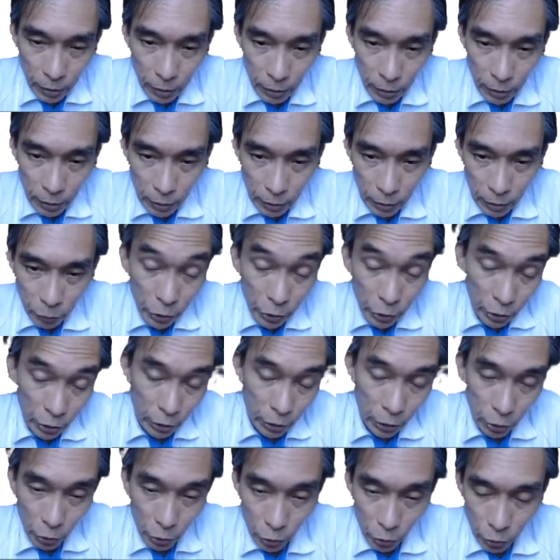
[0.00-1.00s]
which is
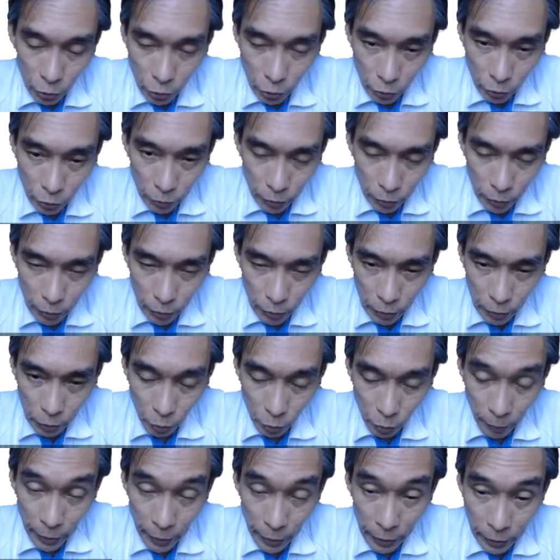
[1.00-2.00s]
your
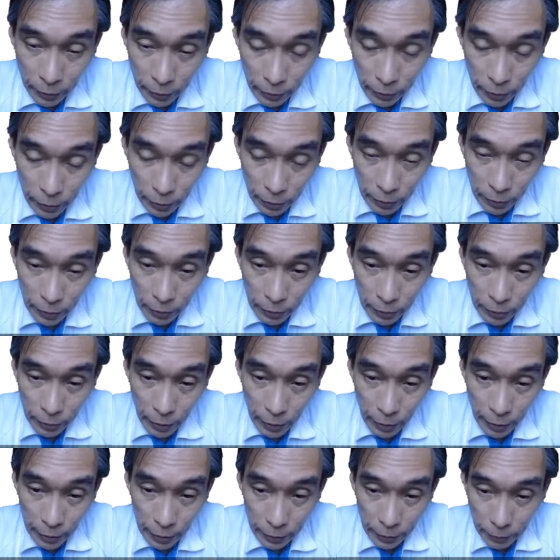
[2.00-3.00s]
domain, like
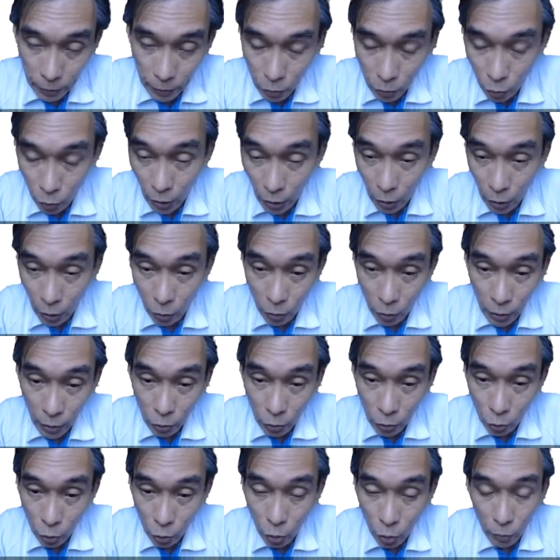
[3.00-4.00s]

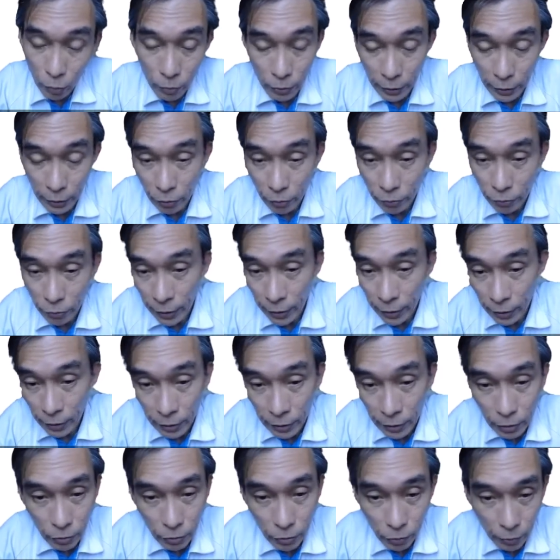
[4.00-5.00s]
Coca-Cola.com you cannot find, then you
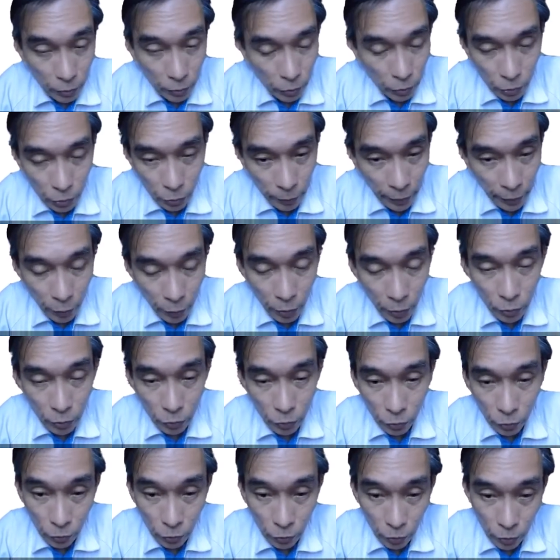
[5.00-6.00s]
may want to
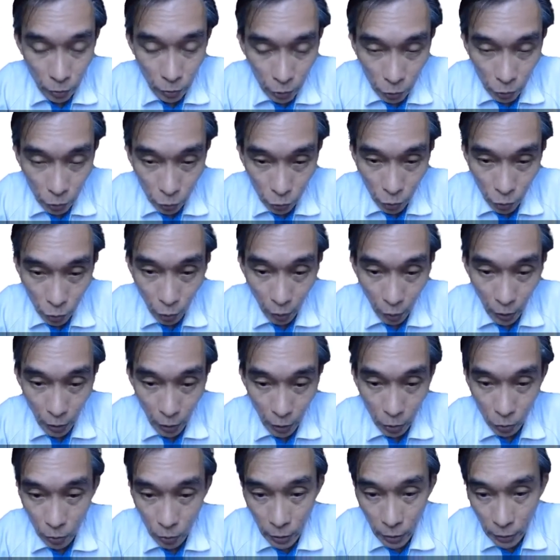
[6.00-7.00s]
use
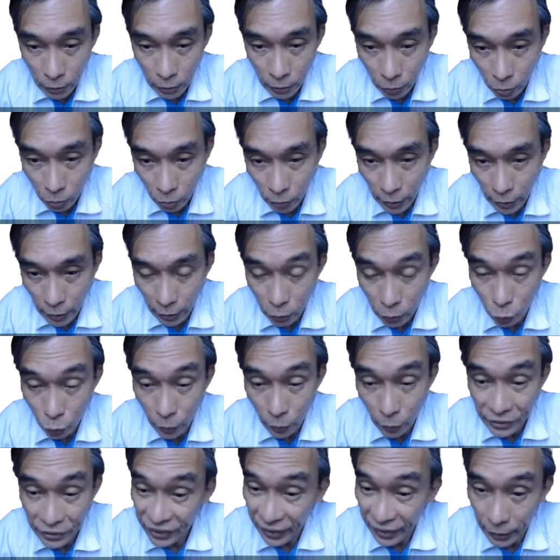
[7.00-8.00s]
Coca-Cola.xyz
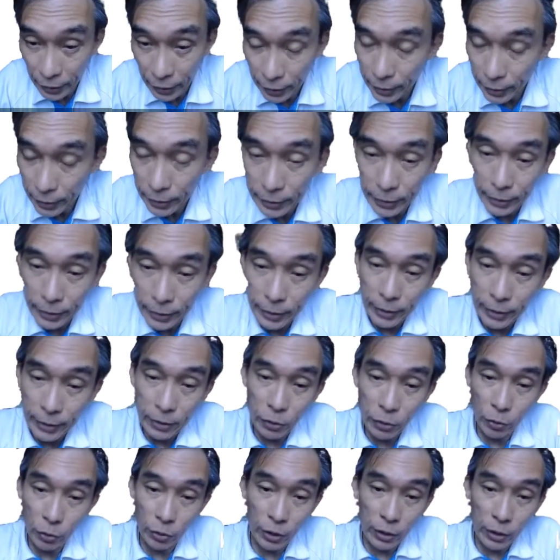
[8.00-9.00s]
lah. So
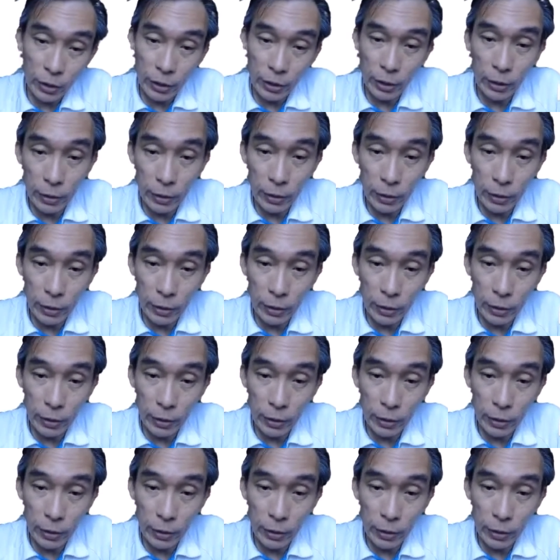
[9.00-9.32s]
these are